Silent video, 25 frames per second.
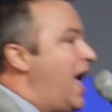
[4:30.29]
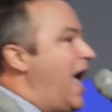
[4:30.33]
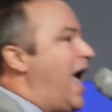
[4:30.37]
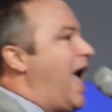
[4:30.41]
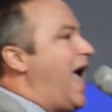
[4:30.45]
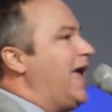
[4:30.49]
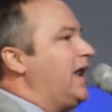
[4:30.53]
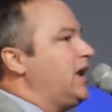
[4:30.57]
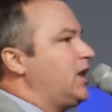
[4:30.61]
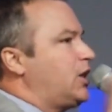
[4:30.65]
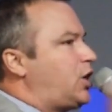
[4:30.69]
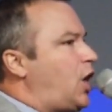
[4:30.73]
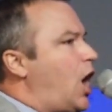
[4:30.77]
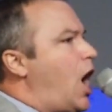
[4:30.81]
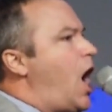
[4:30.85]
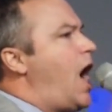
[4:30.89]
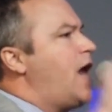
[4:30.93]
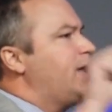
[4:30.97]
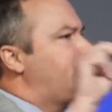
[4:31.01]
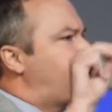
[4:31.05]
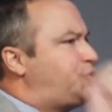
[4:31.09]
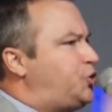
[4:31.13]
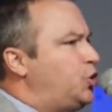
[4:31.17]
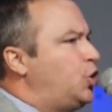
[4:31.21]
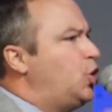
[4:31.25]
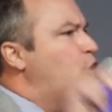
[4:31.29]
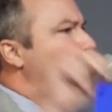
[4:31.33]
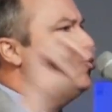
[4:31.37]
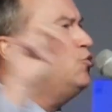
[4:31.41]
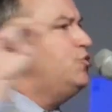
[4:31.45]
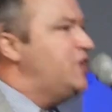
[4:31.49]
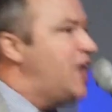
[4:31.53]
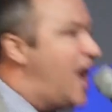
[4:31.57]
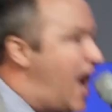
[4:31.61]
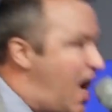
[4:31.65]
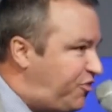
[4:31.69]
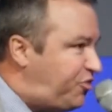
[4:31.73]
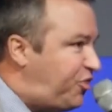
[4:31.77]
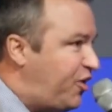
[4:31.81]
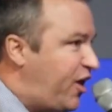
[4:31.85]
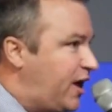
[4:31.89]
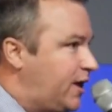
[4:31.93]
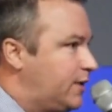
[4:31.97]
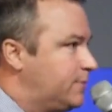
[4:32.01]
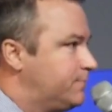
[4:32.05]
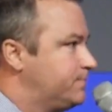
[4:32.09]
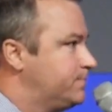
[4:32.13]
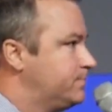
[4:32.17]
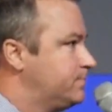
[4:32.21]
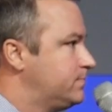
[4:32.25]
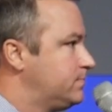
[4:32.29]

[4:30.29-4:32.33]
and God do nothing.